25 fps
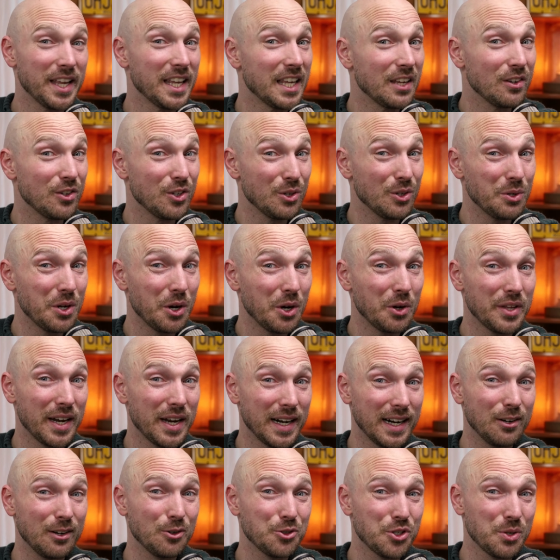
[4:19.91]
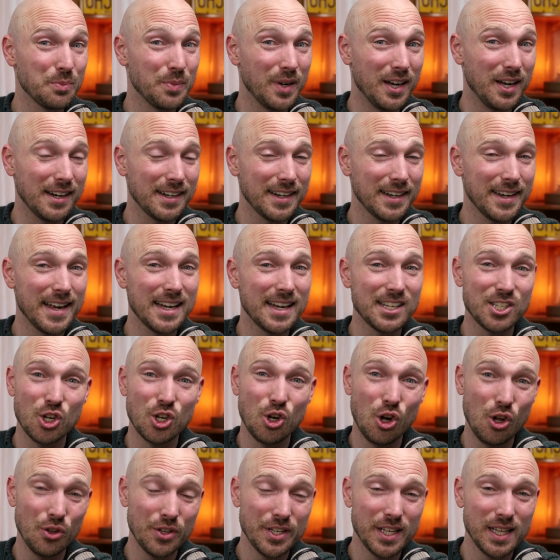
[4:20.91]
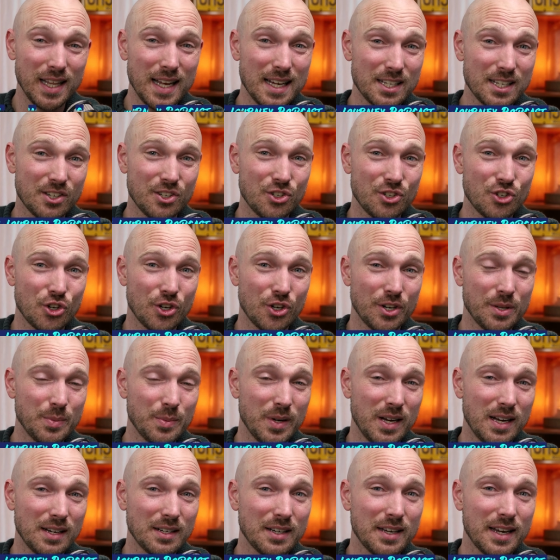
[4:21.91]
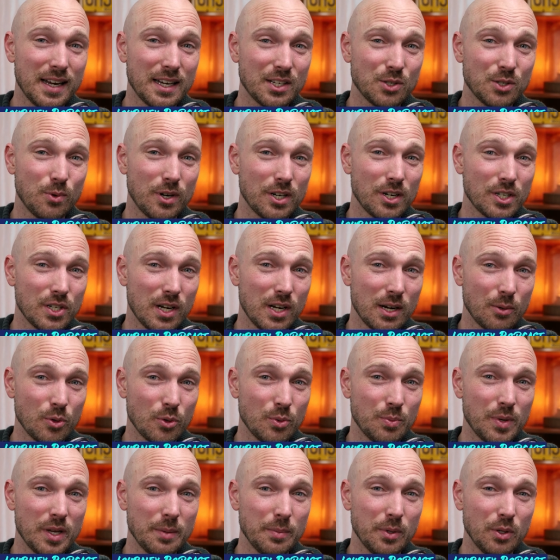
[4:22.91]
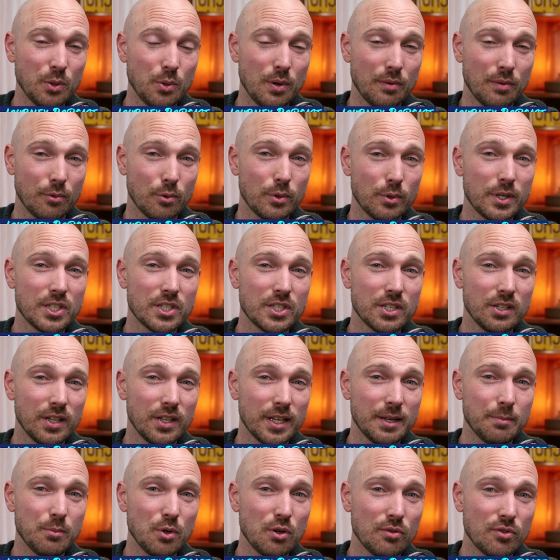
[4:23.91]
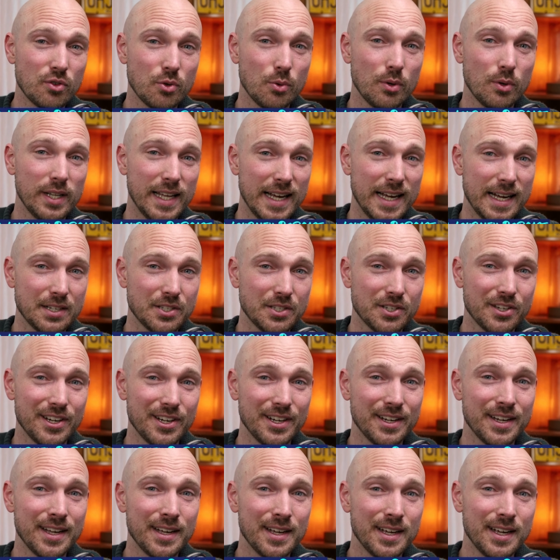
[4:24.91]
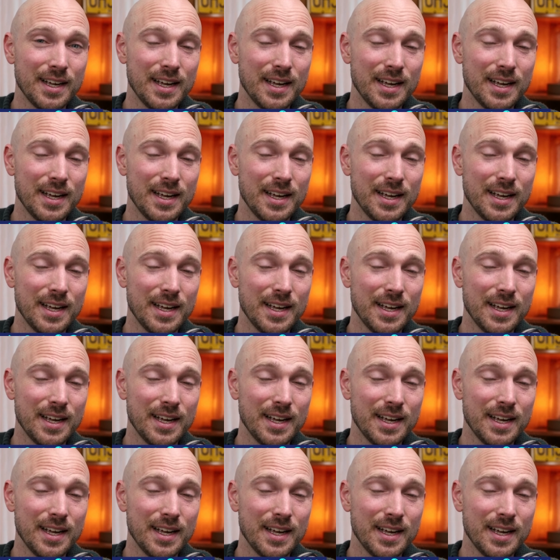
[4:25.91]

you do know that I host a podcast called the Alaskan Journey Podcast, where I talk with people who have recently moved to Alaska